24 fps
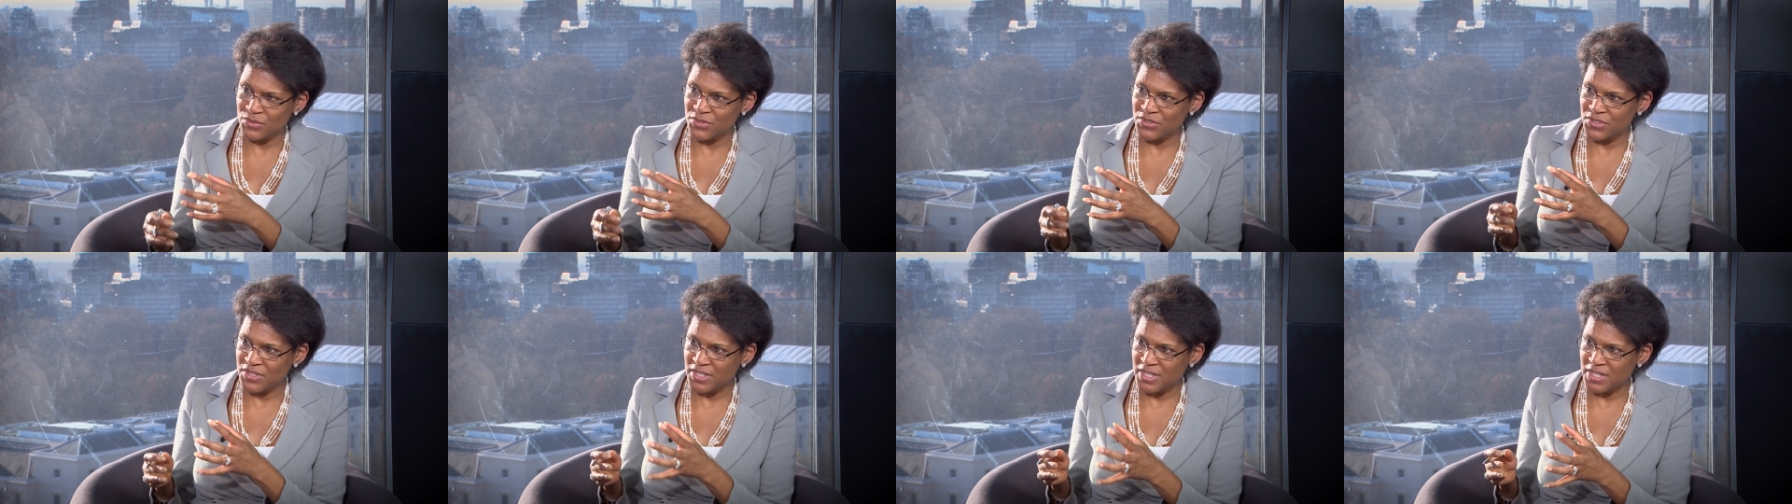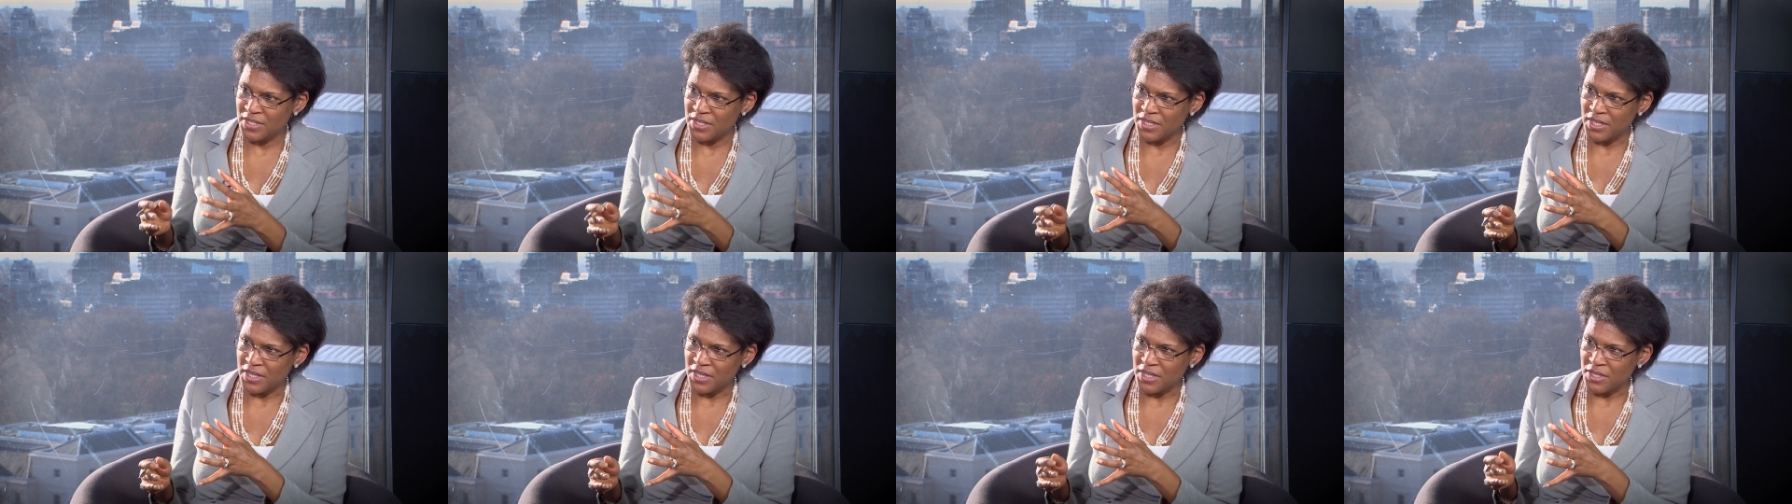
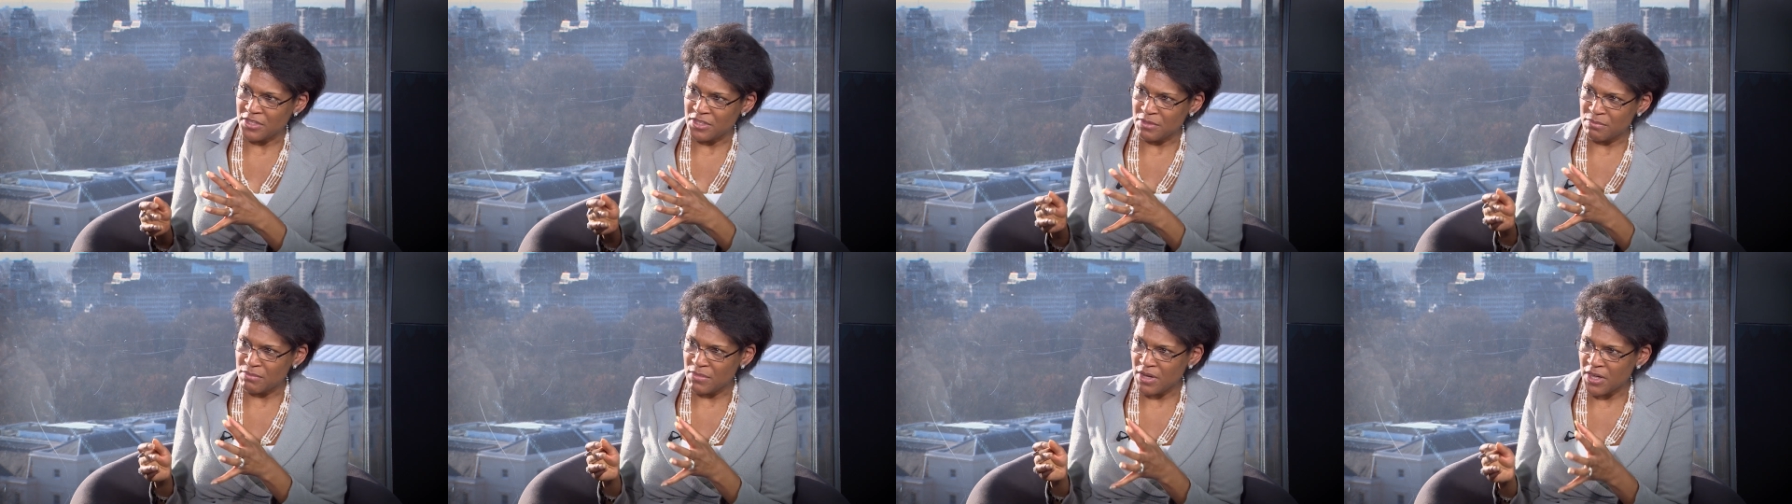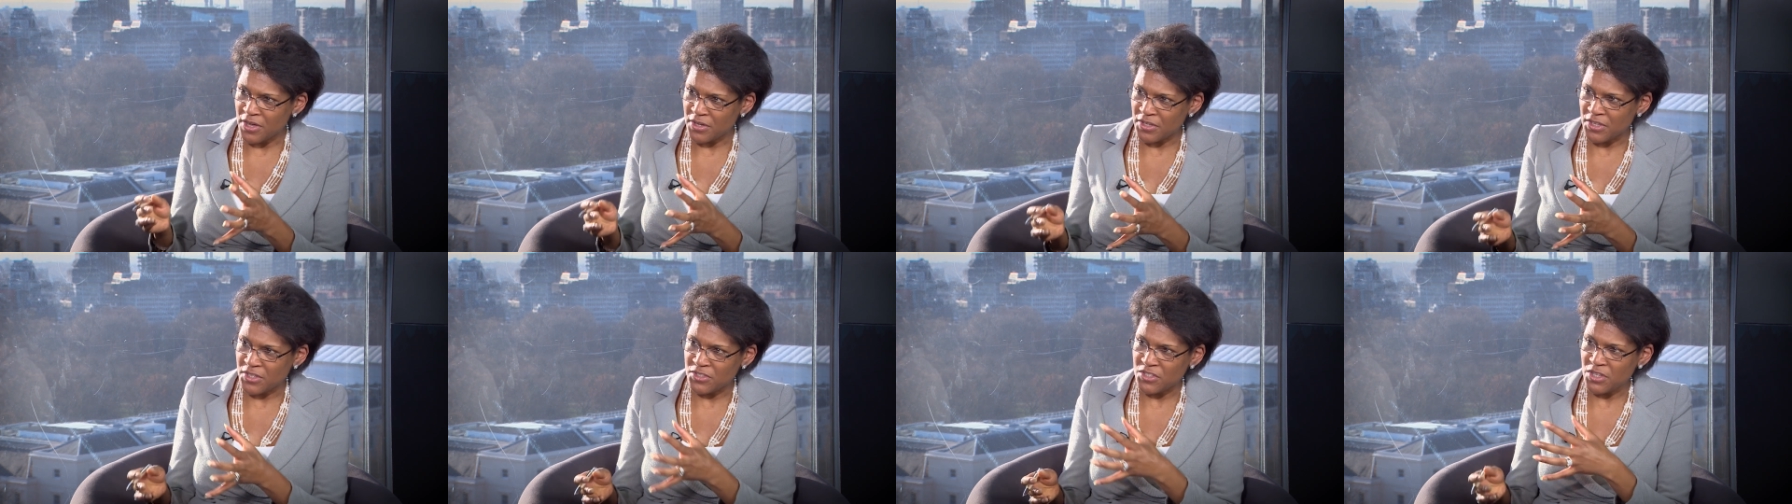see the
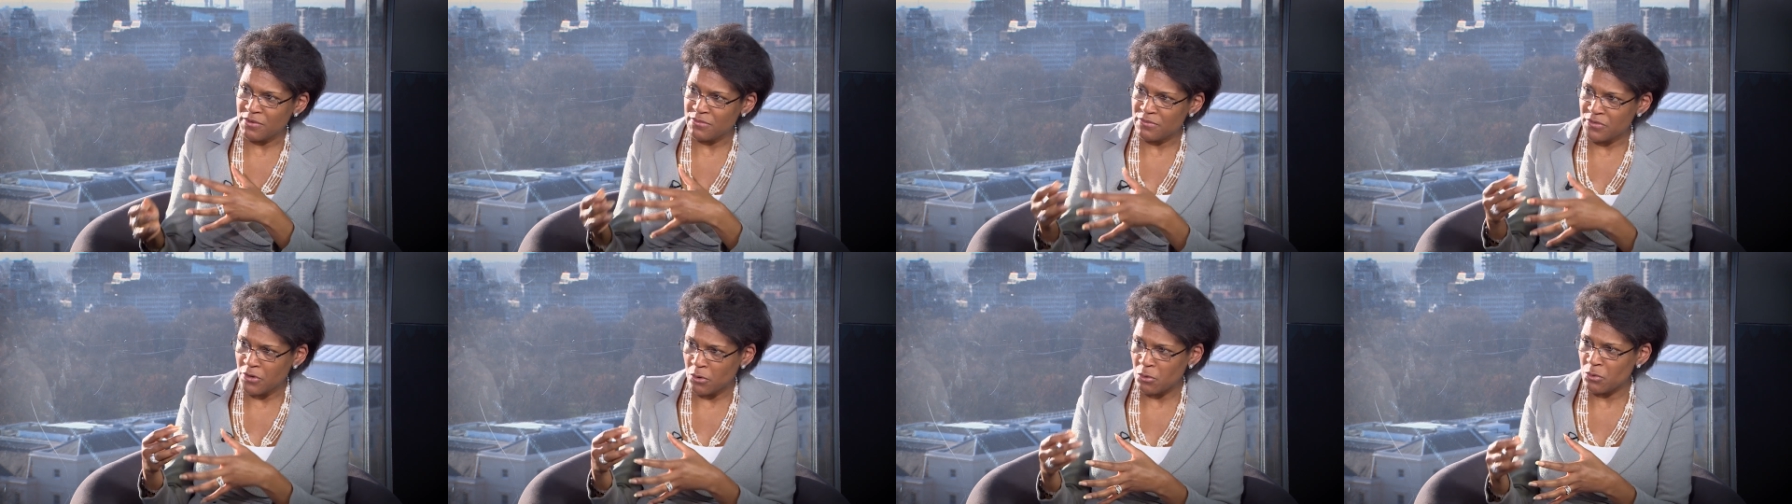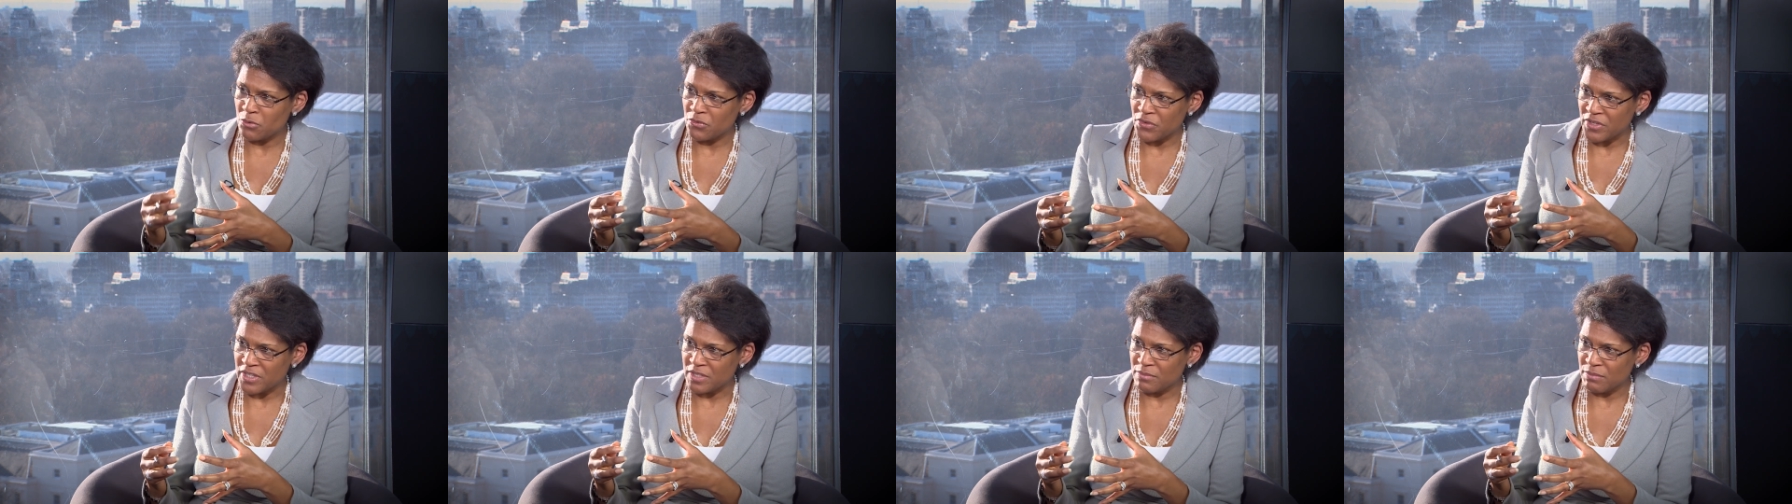market
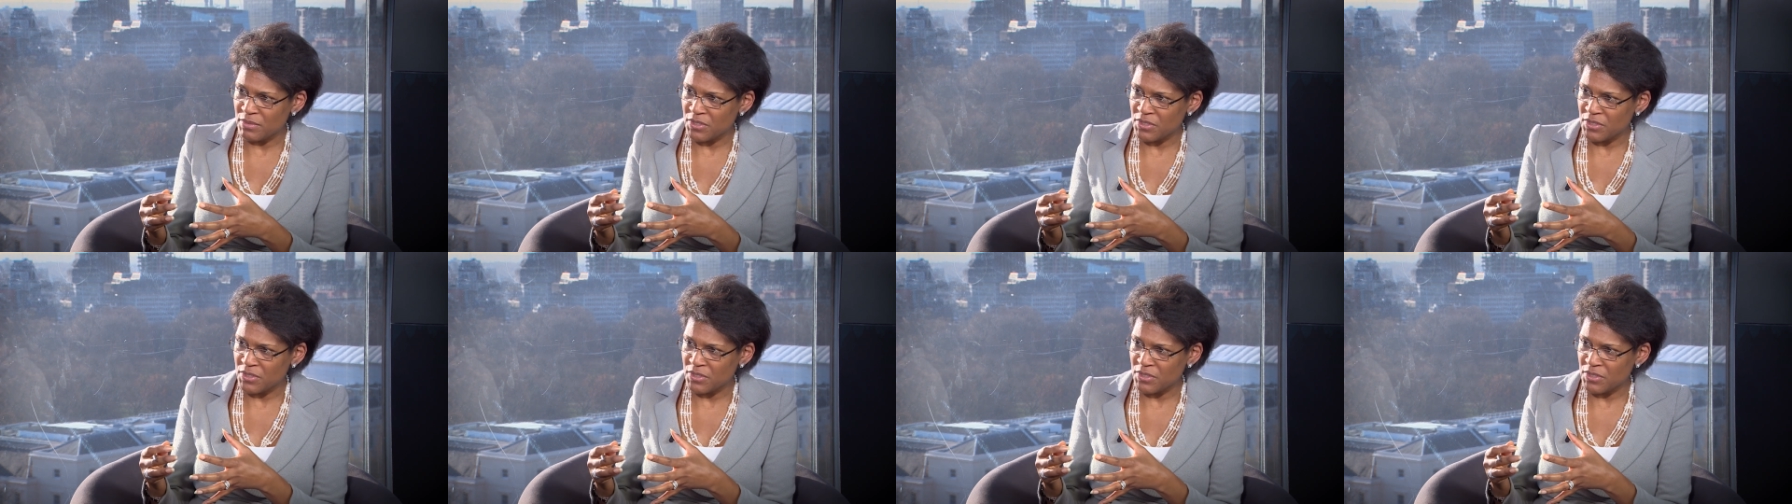evolving?